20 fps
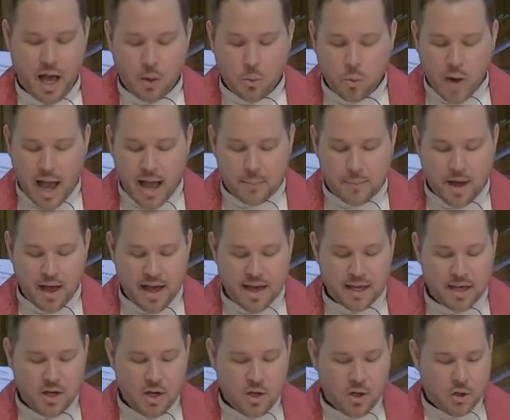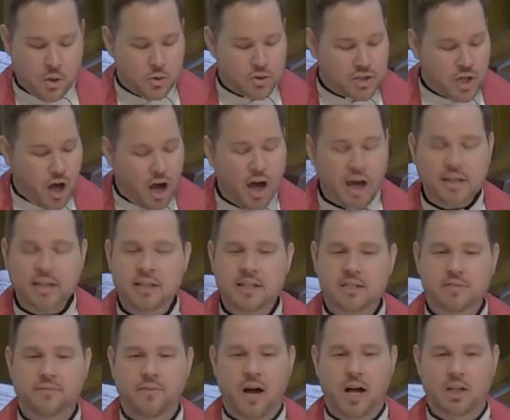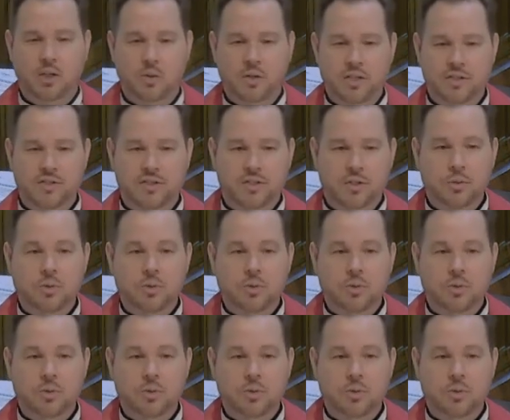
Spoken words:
A rabbi who taught his followers